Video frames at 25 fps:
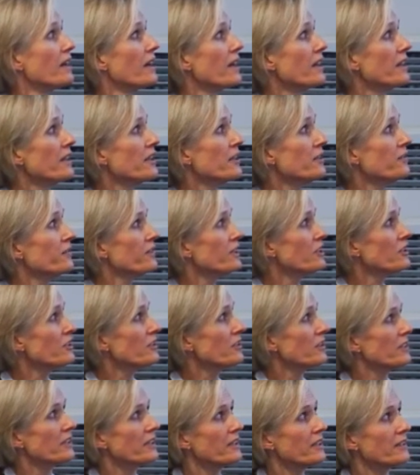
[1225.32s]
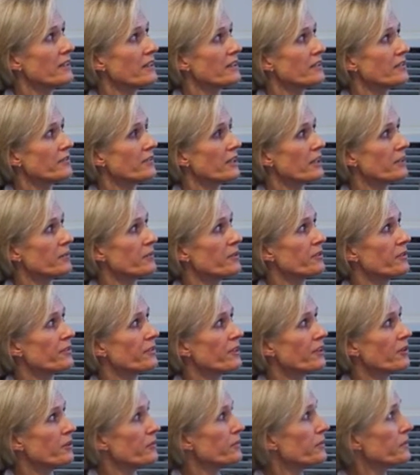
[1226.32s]
And then eventually they develop new
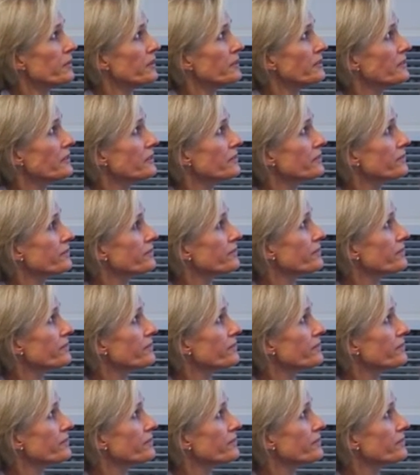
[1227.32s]
therapies.